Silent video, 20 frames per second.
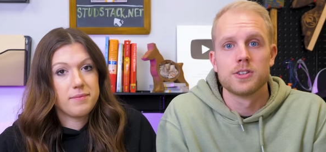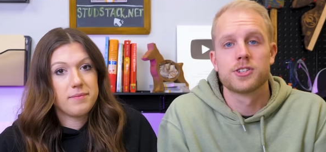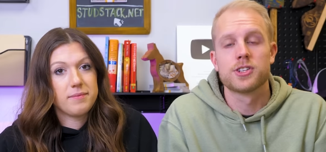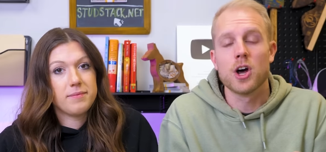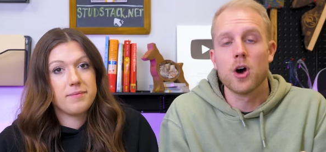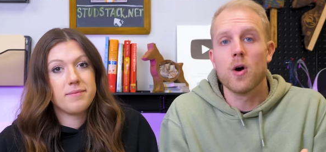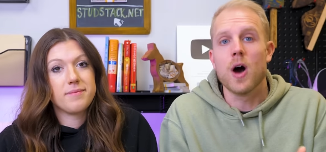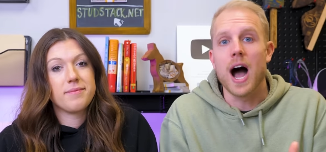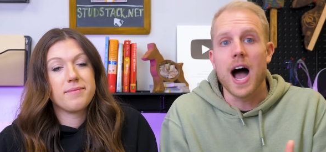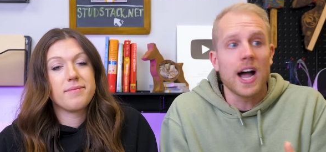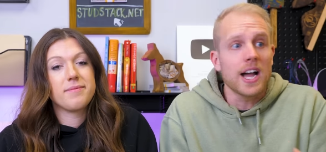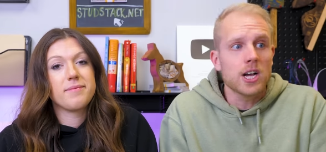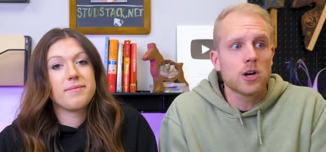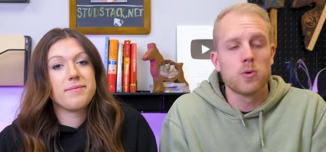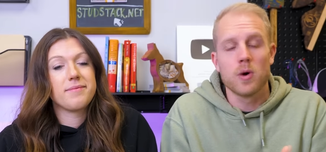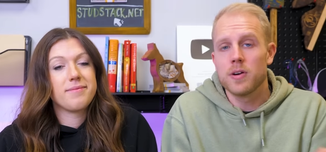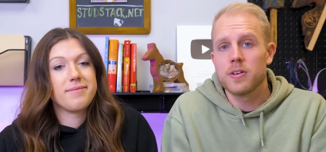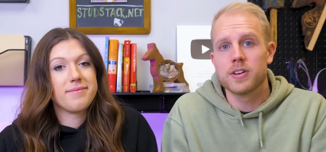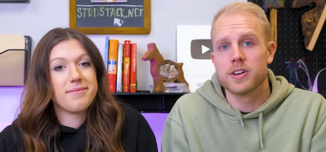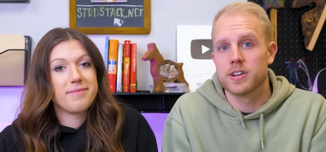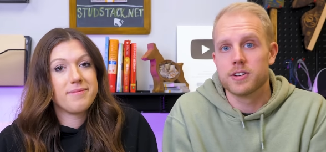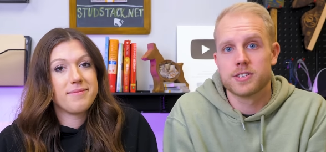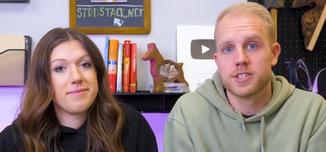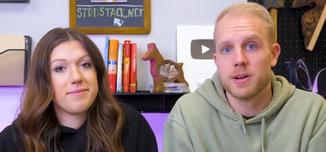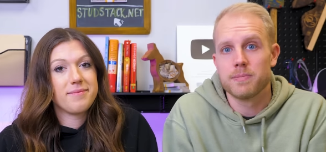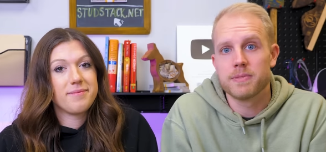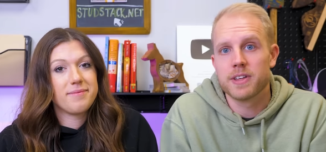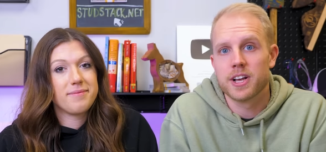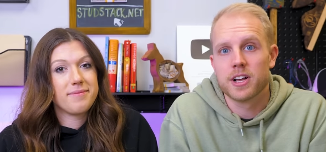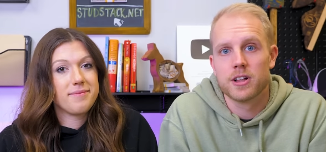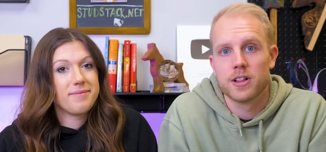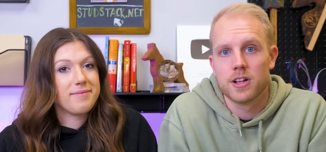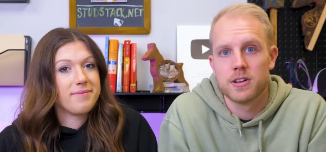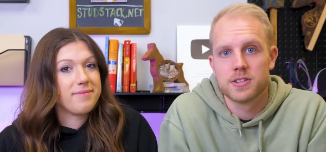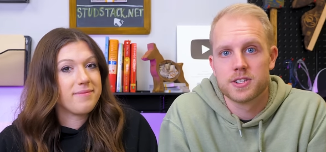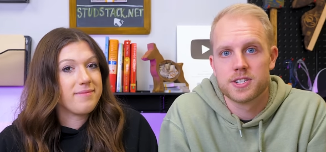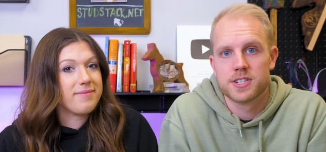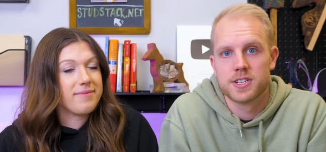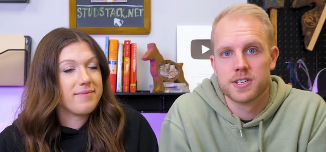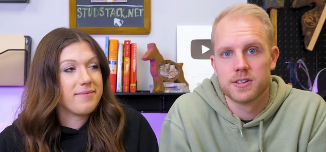Speaker 1: So I quoted her something
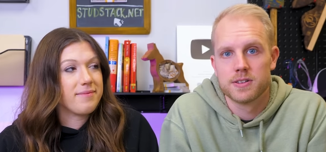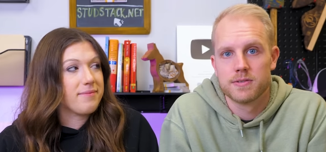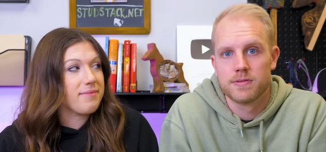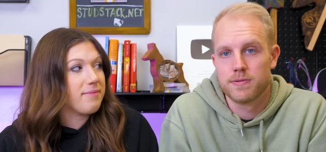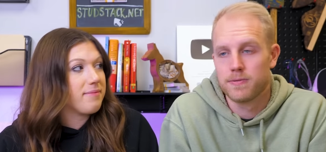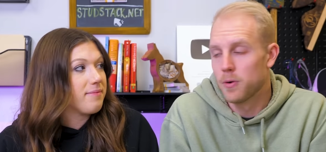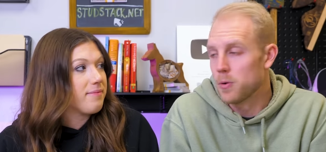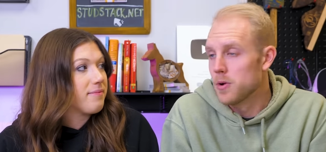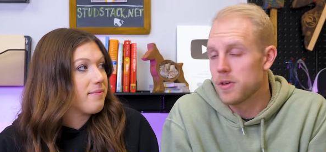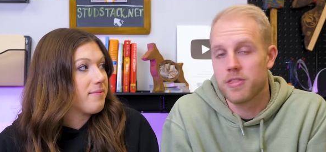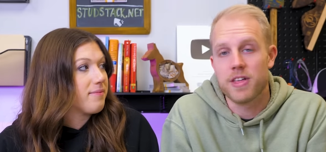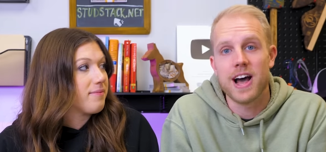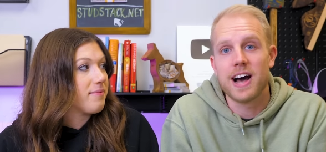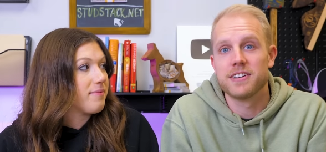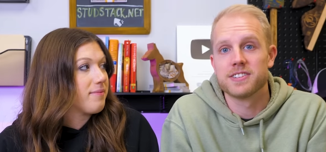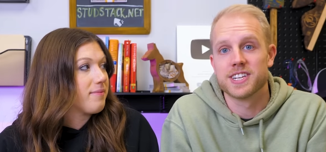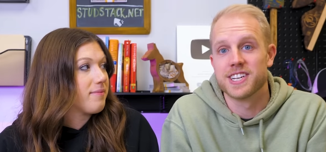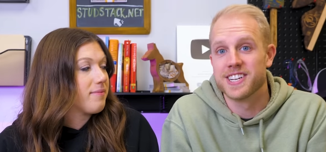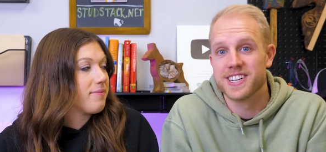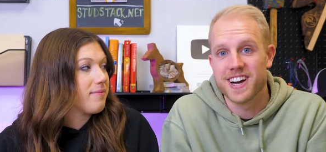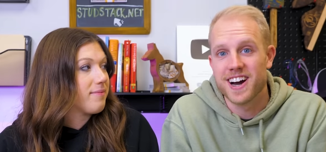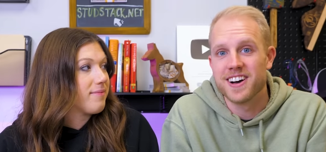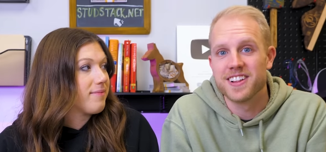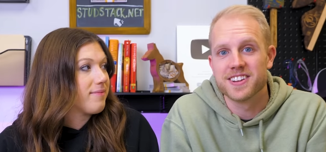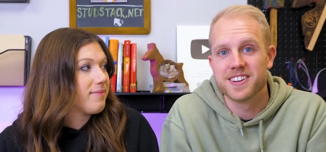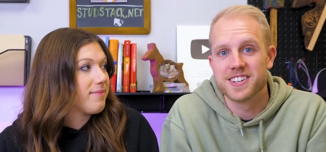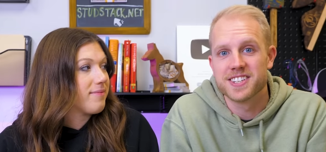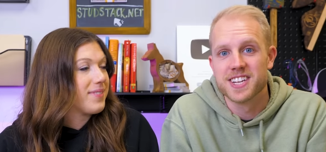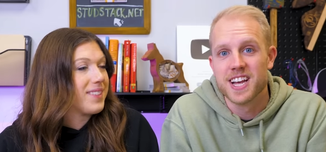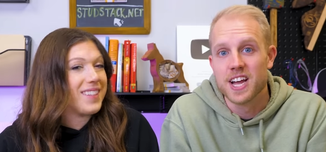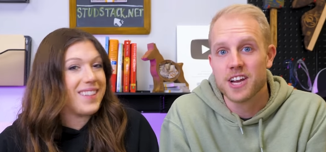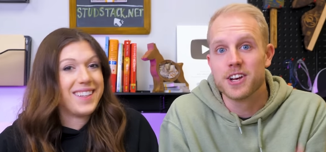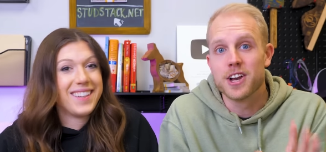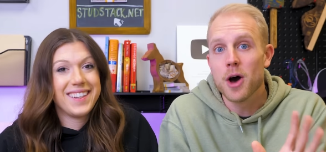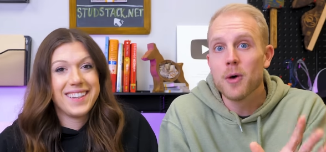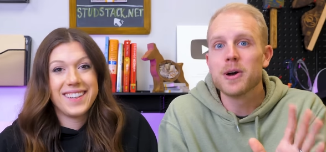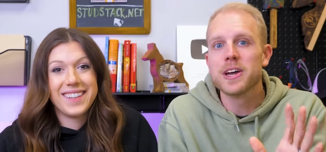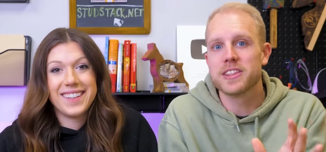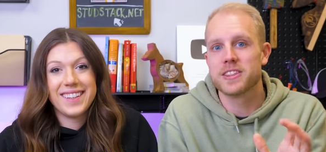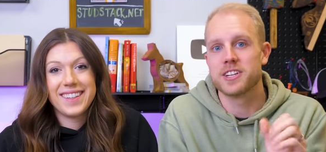close to $4,000,
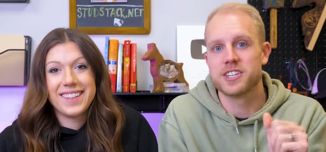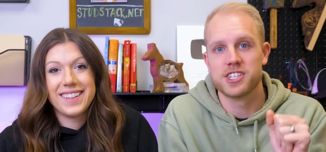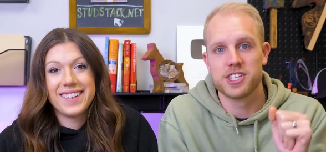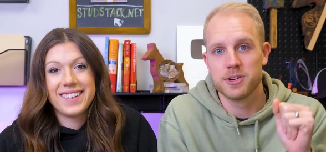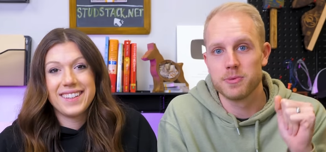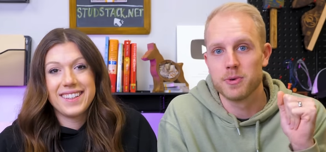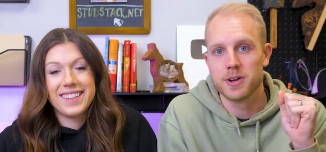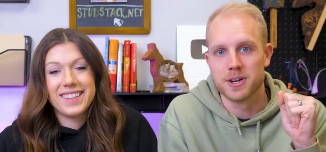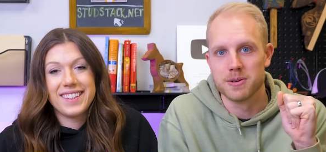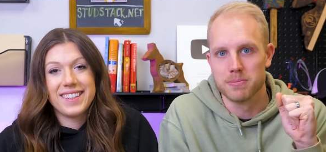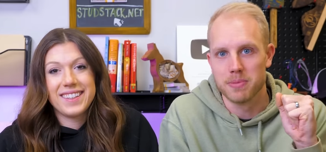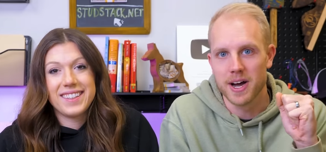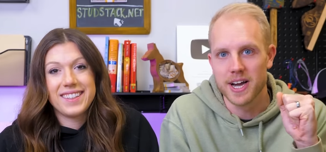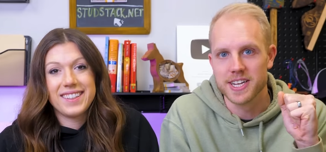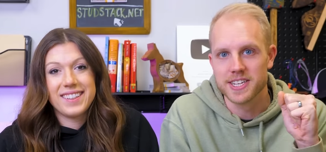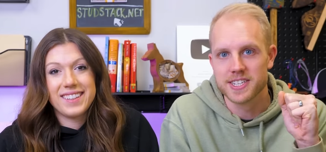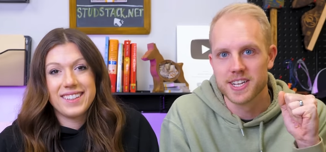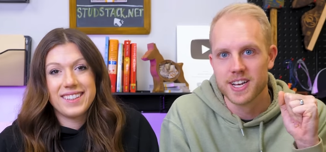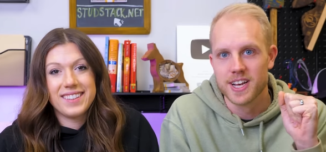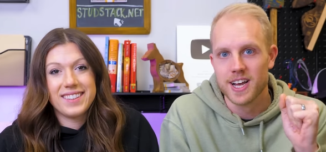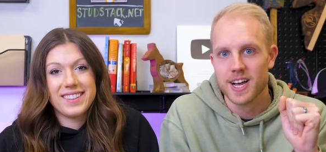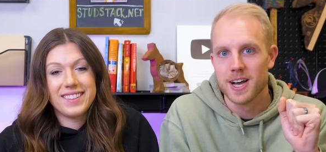knowing that she wouldn't bite.